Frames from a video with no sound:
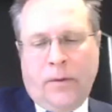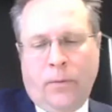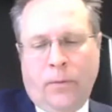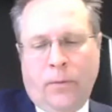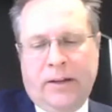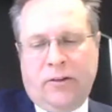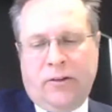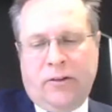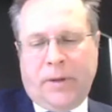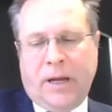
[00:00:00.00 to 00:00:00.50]

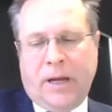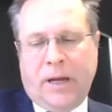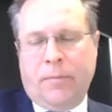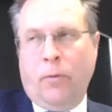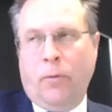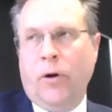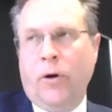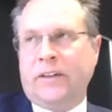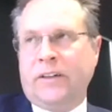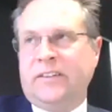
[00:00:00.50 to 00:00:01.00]
way JobKeeper
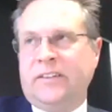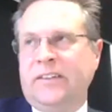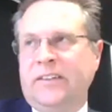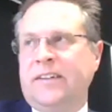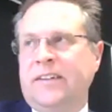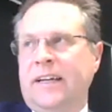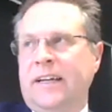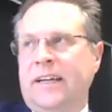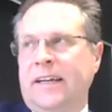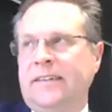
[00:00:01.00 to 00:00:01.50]
works is
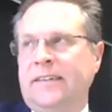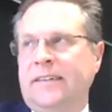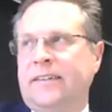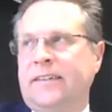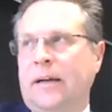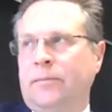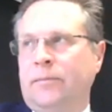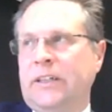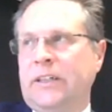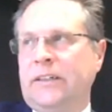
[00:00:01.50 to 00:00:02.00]
that it is
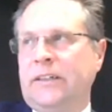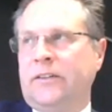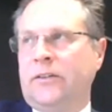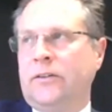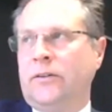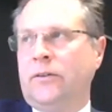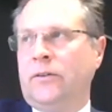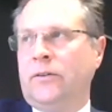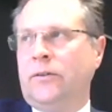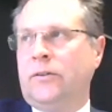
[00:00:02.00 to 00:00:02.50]
subject
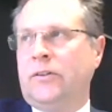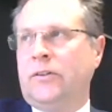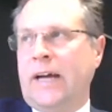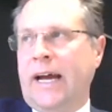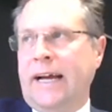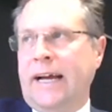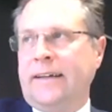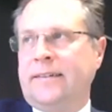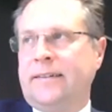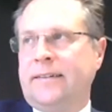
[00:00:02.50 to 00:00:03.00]
to
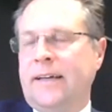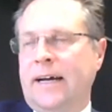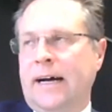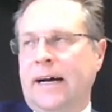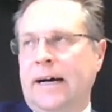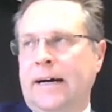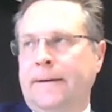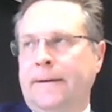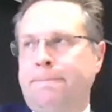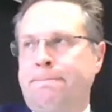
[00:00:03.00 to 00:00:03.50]
tax.
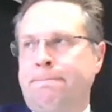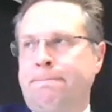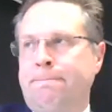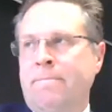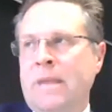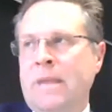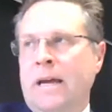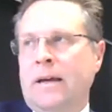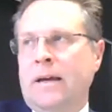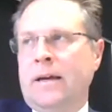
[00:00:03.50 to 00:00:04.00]
The
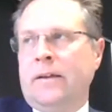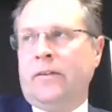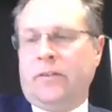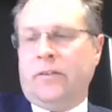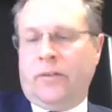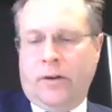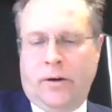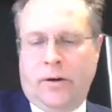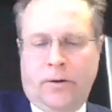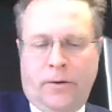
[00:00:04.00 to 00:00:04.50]

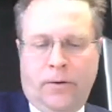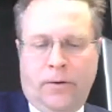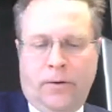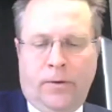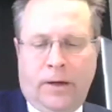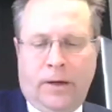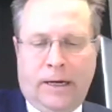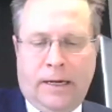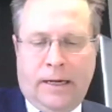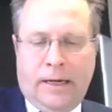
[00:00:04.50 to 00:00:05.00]

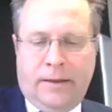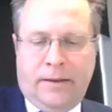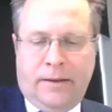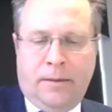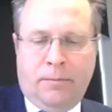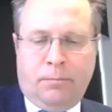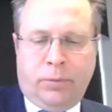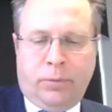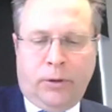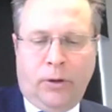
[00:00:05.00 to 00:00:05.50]

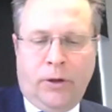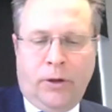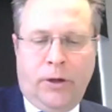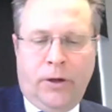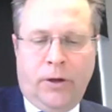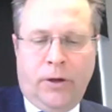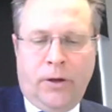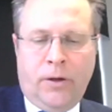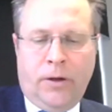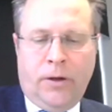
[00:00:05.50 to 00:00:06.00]

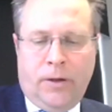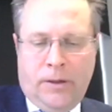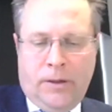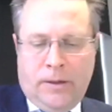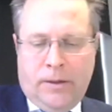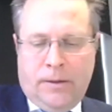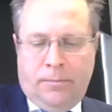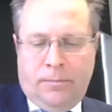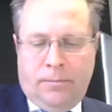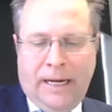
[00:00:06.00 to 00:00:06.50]
employer
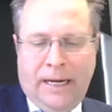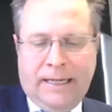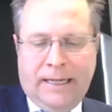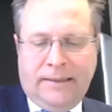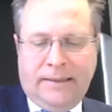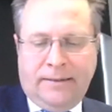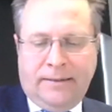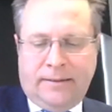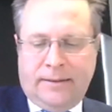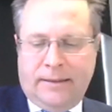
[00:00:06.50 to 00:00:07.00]

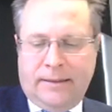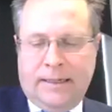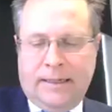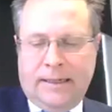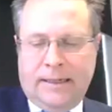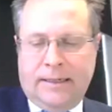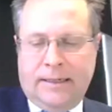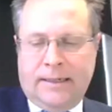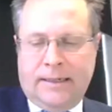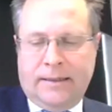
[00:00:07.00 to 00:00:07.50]
pays,
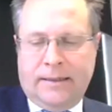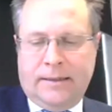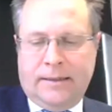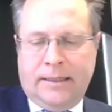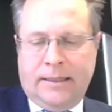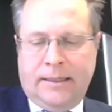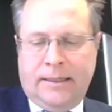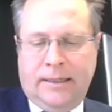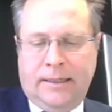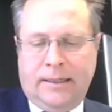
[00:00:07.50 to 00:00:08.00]

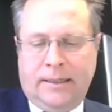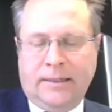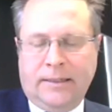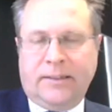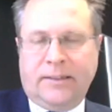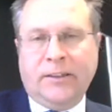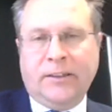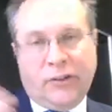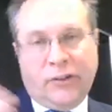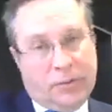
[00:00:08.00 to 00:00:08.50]

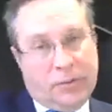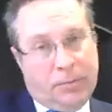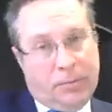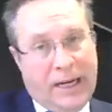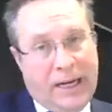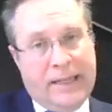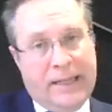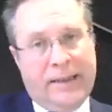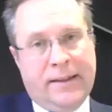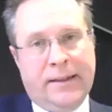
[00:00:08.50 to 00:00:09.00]
continues to
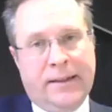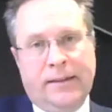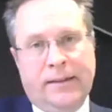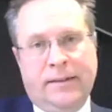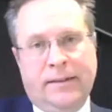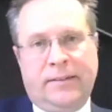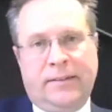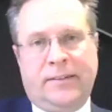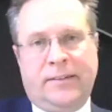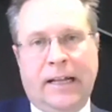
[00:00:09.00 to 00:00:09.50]
pay the
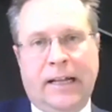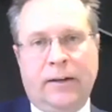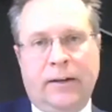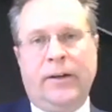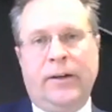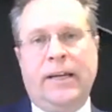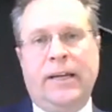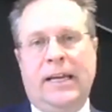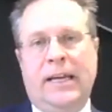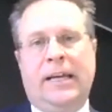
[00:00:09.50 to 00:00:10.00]

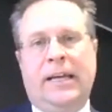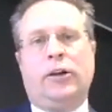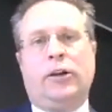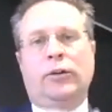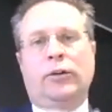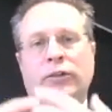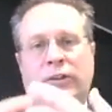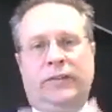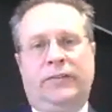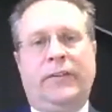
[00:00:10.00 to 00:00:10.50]
salary
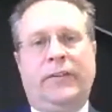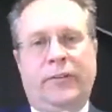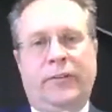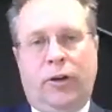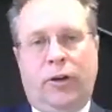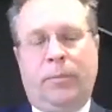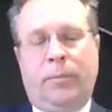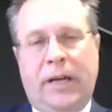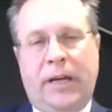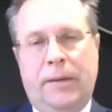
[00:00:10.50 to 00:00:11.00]
inclusive of the
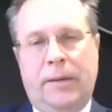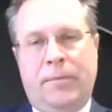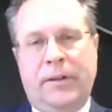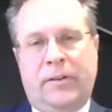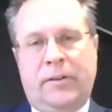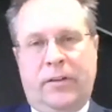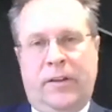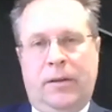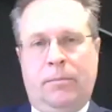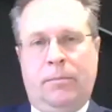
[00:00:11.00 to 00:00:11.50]
JobKeeper
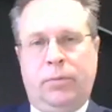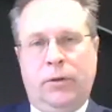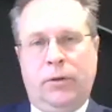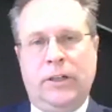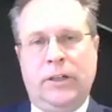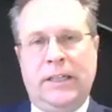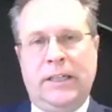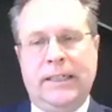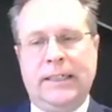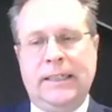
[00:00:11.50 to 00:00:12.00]
to the
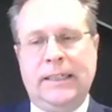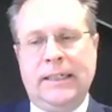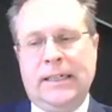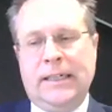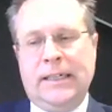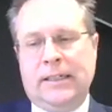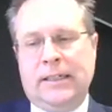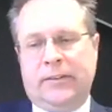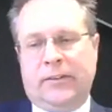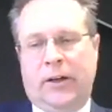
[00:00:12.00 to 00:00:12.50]
employee.
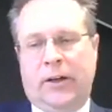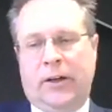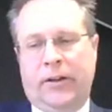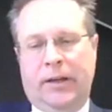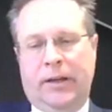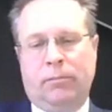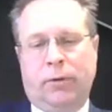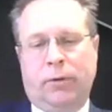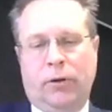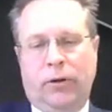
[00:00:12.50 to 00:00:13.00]
So
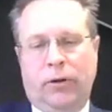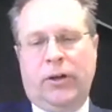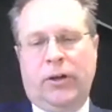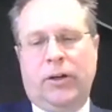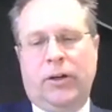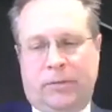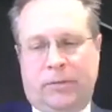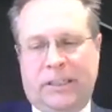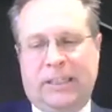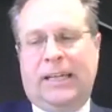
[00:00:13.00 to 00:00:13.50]
the
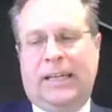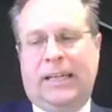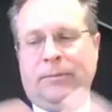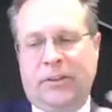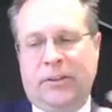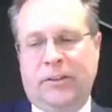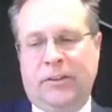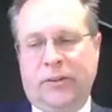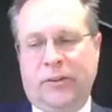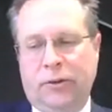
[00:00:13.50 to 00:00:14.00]
employer
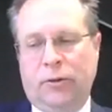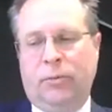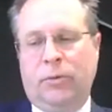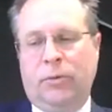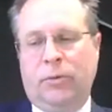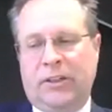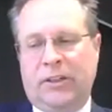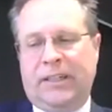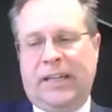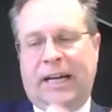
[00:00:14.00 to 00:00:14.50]
claims it as a
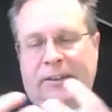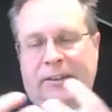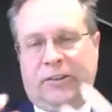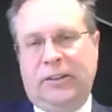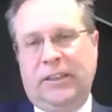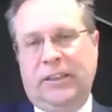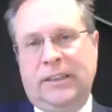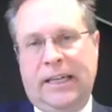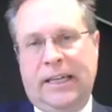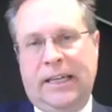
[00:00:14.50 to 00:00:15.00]
normal
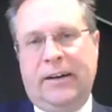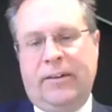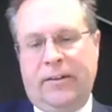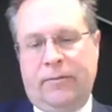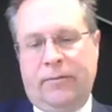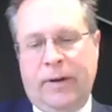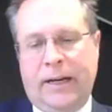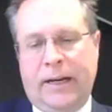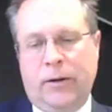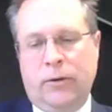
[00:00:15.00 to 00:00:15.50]
deduction in
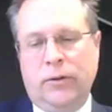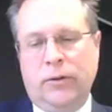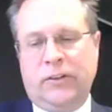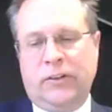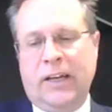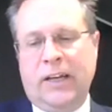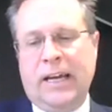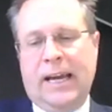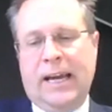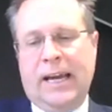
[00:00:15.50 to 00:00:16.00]
their
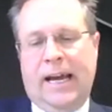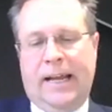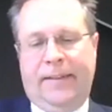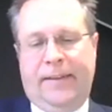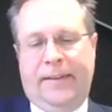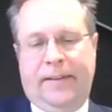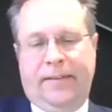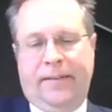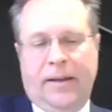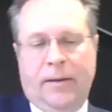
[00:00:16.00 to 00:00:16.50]
records,
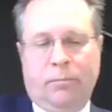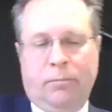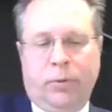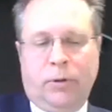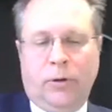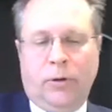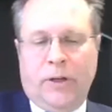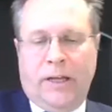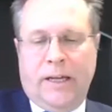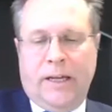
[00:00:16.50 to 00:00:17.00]
and then the
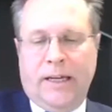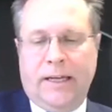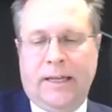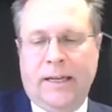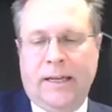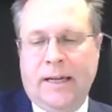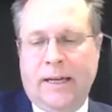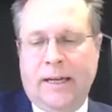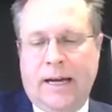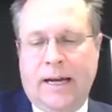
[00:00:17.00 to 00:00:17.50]

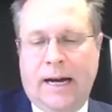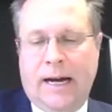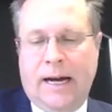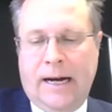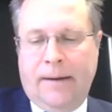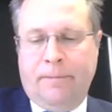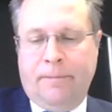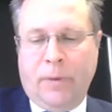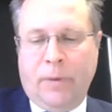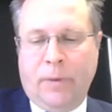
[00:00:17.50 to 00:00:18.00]
employee
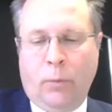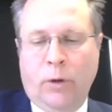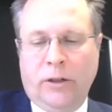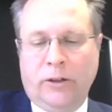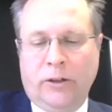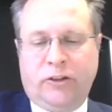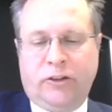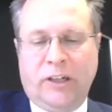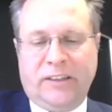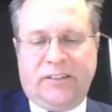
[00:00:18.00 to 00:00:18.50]

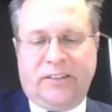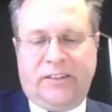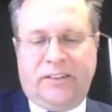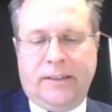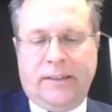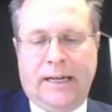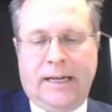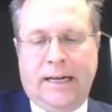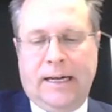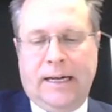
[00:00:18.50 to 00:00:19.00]
will just
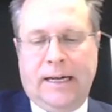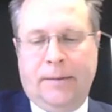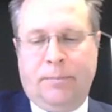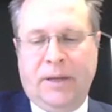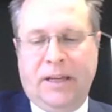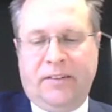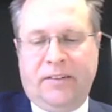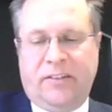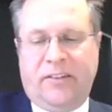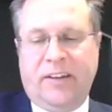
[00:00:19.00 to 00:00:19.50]

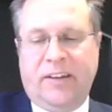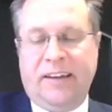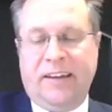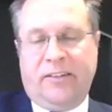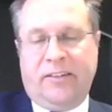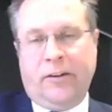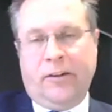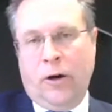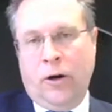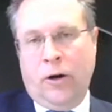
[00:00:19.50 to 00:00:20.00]
be
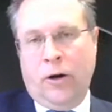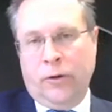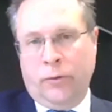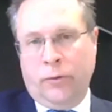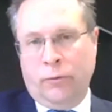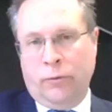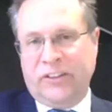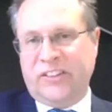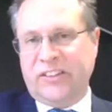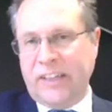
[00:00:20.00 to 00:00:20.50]
assessed
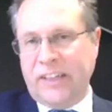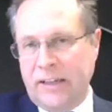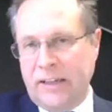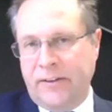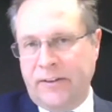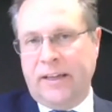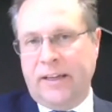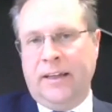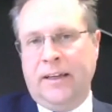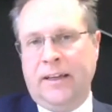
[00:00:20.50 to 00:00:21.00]
on
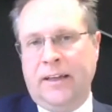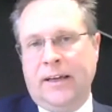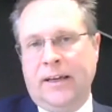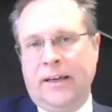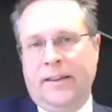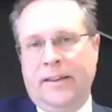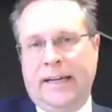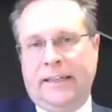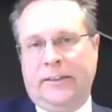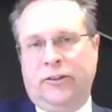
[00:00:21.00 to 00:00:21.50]
receiving
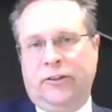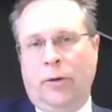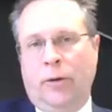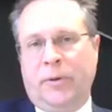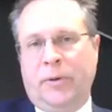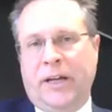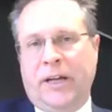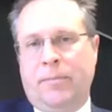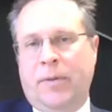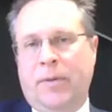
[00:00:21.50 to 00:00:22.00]
that
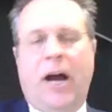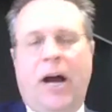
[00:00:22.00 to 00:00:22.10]
JobKeeper